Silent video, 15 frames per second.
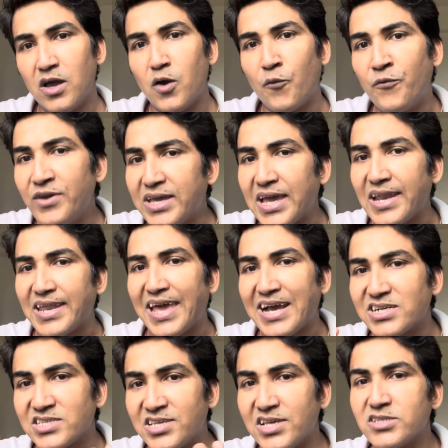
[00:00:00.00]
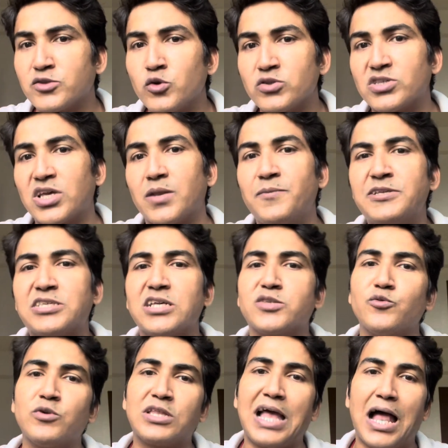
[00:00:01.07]
we can access those services
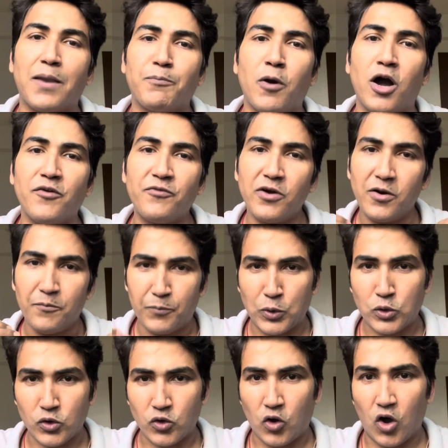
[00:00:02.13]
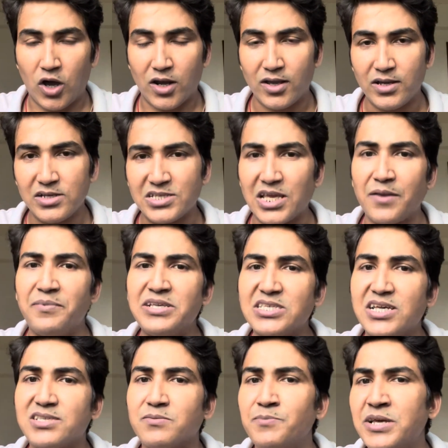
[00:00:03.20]
with the help of protocol.
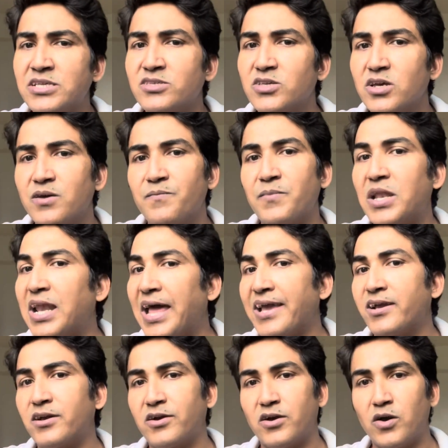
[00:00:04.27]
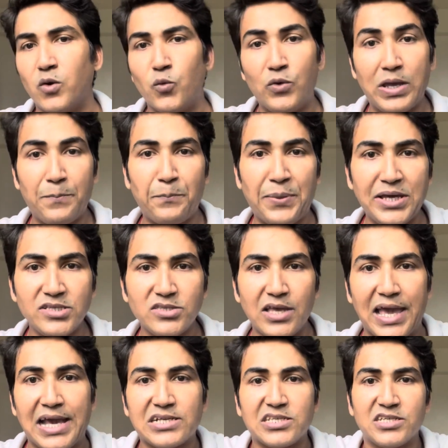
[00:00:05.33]
Services means like web page,
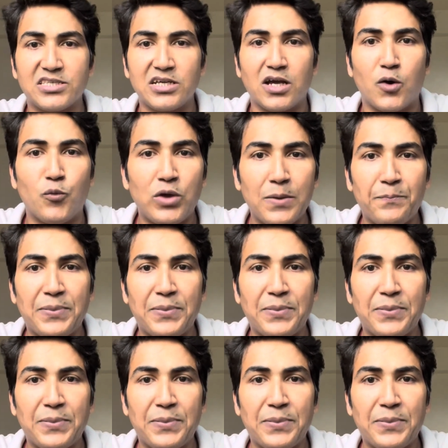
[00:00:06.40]
accessing a web